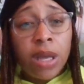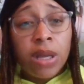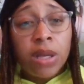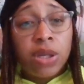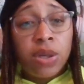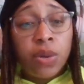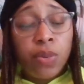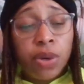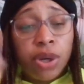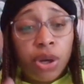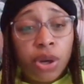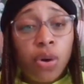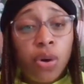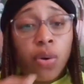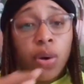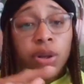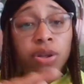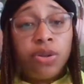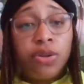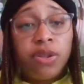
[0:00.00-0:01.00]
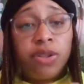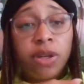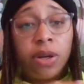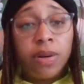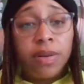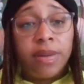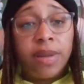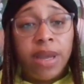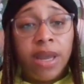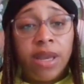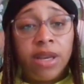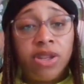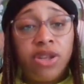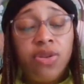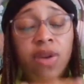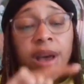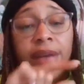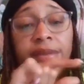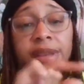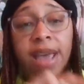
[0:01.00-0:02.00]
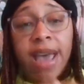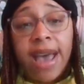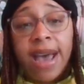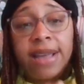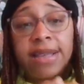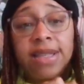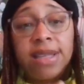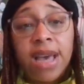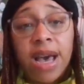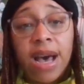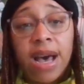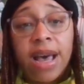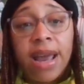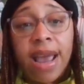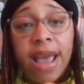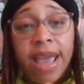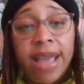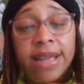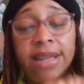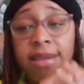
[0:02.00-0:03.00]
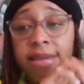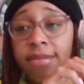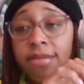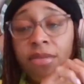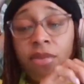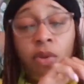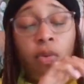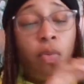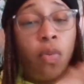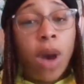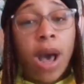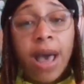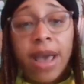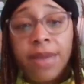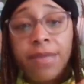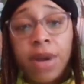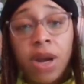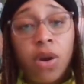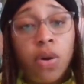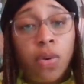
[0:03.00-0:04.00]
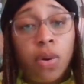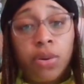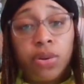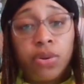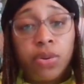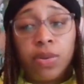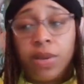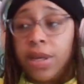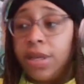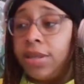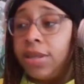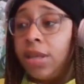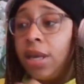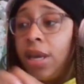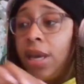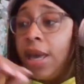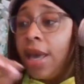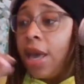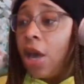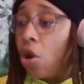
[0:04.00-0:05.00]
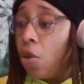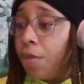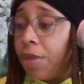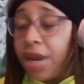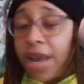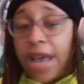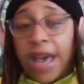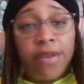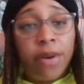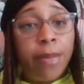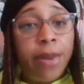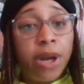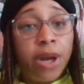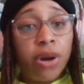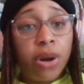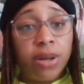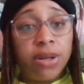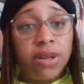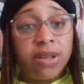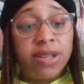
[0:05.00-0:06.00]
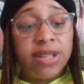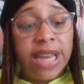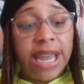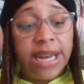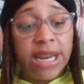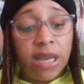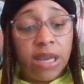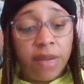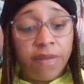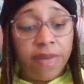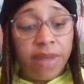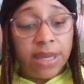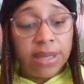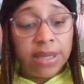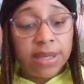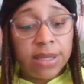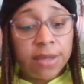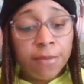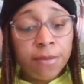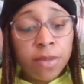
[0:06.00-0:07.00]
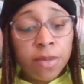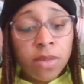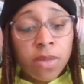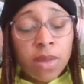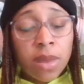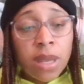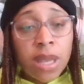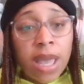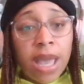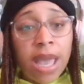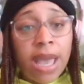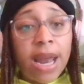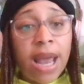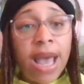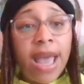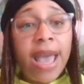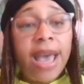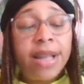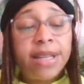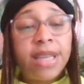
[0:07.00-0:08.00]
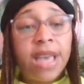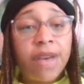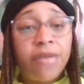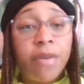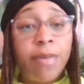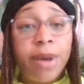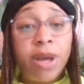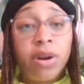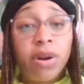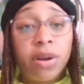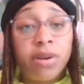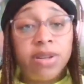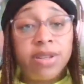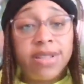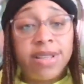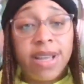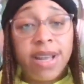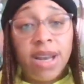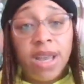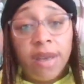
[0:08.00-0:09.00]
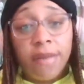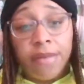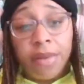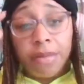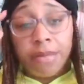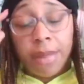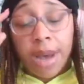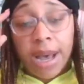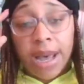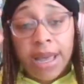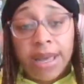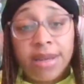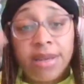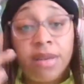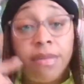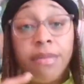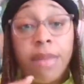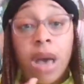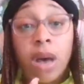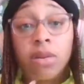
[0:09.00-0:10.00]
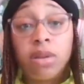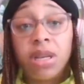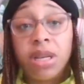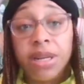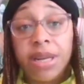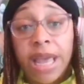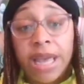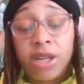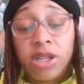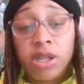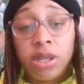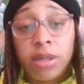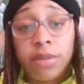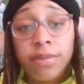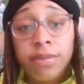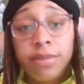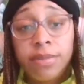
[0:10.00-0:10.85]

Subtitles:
So when you're going through certain things, you have to ask God, hey, why am I going through this? Help me to have a better understanding of this. And I had to have a better understanding of the mind to mouth connection,